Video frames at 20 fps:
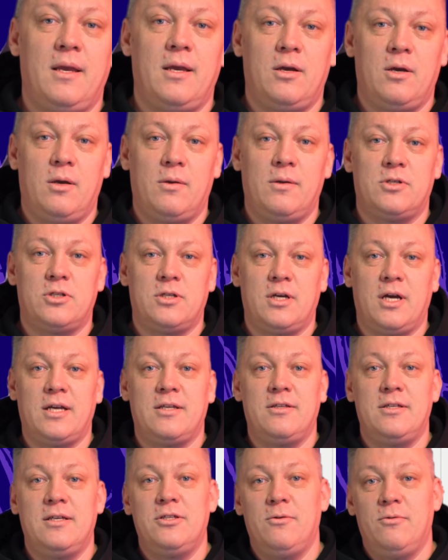Encourage
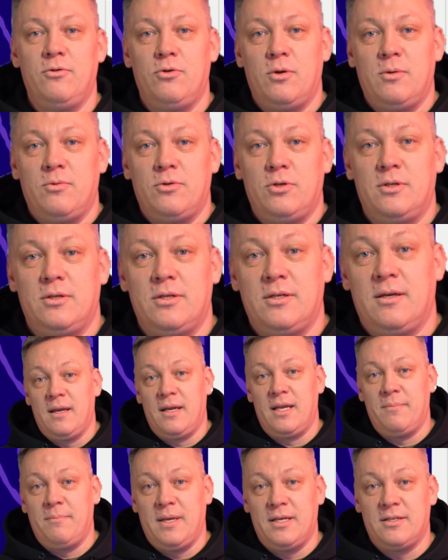likes and subscriptions
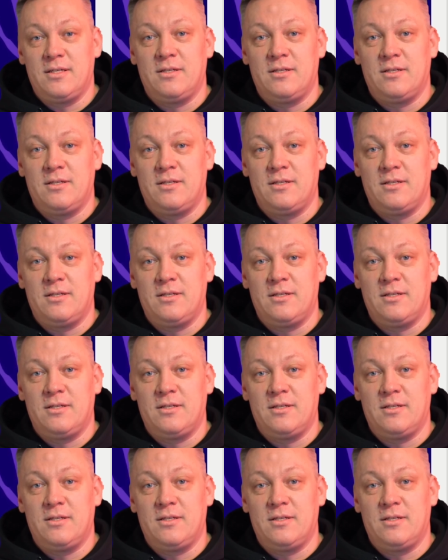and make